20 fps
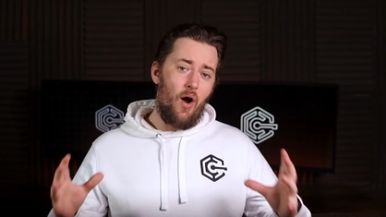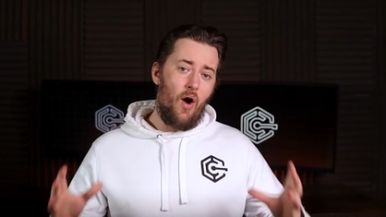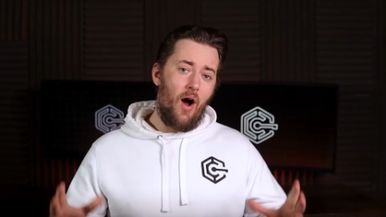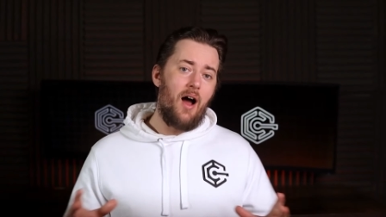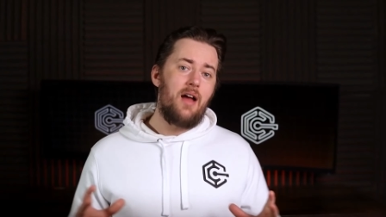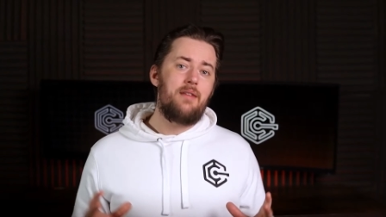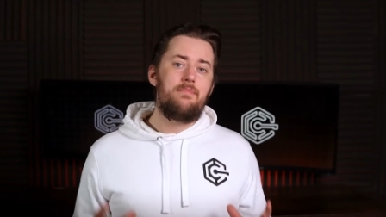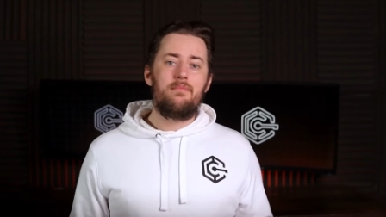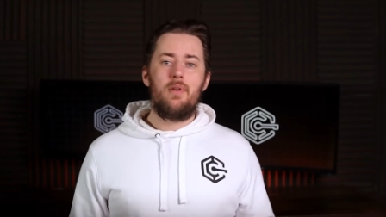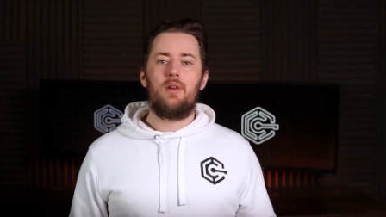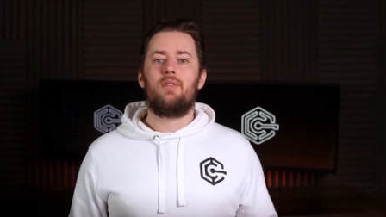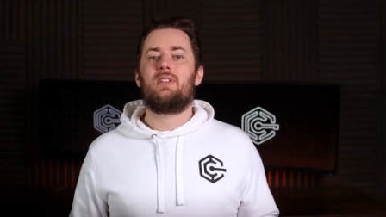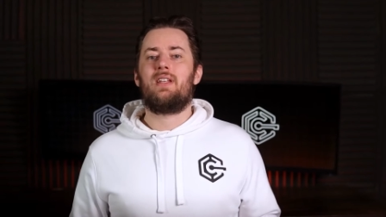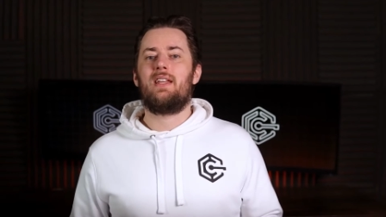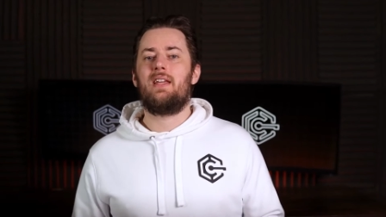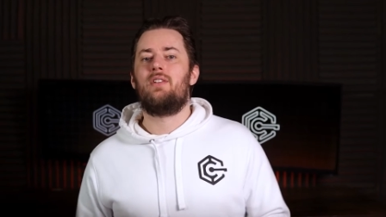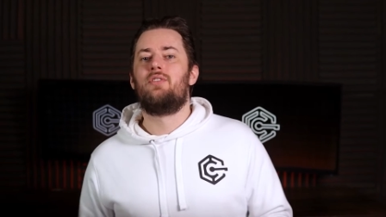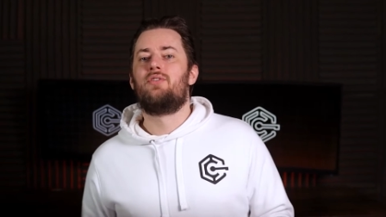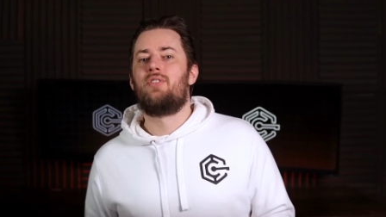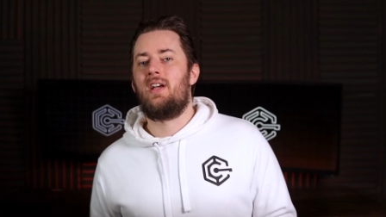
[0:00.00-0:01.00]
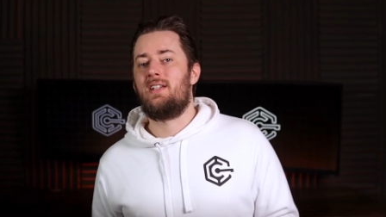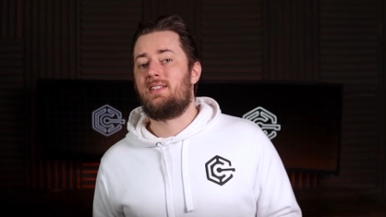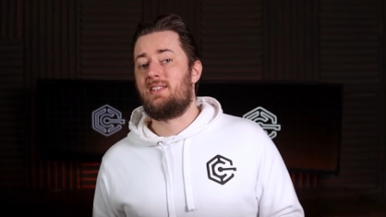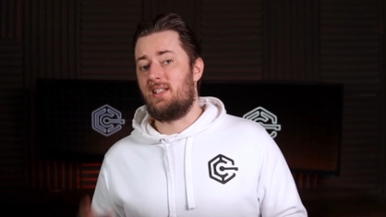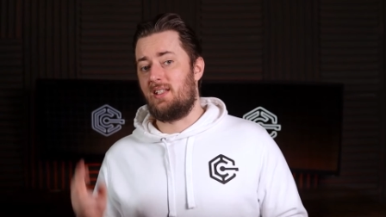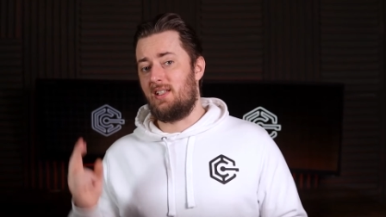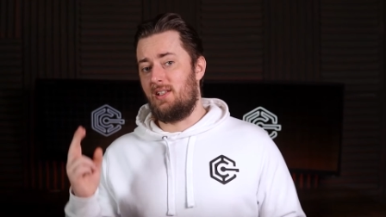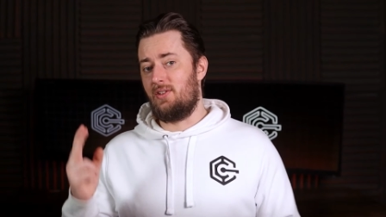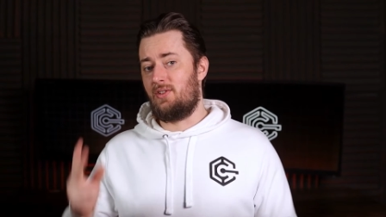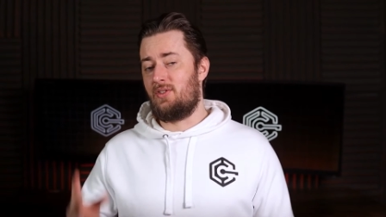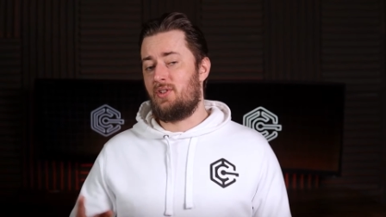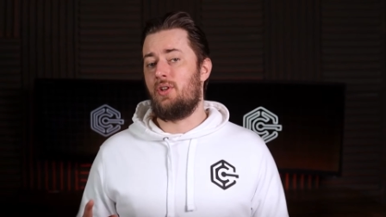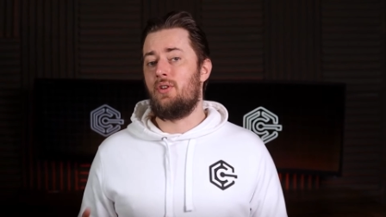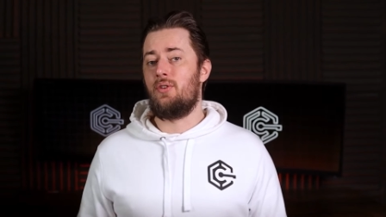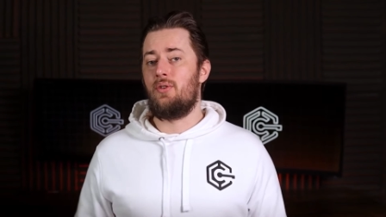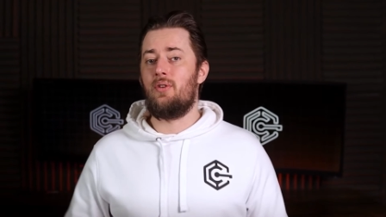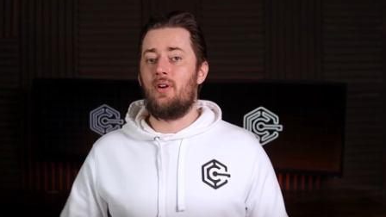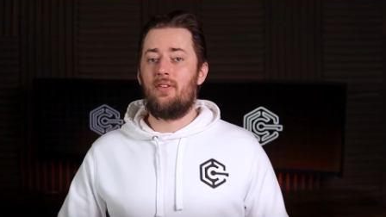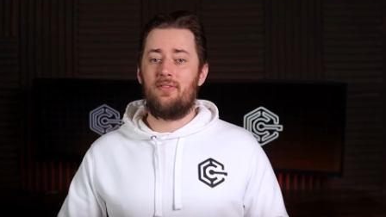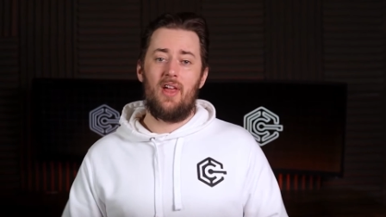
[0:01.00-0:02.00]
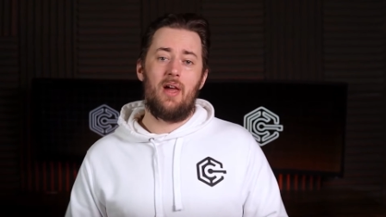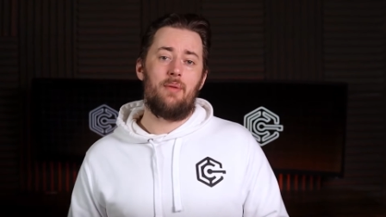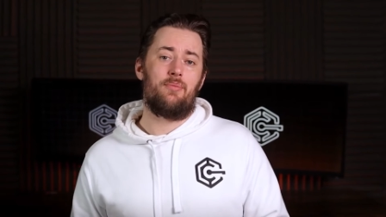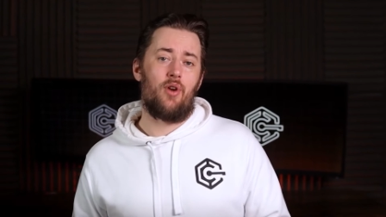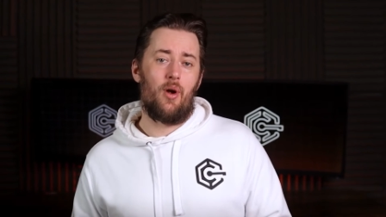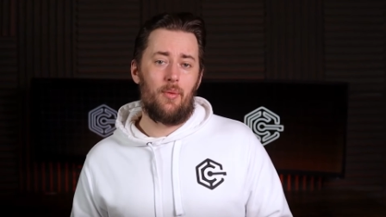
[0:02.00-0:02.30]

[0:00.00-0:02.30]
Now, I'm mostly interested in two of their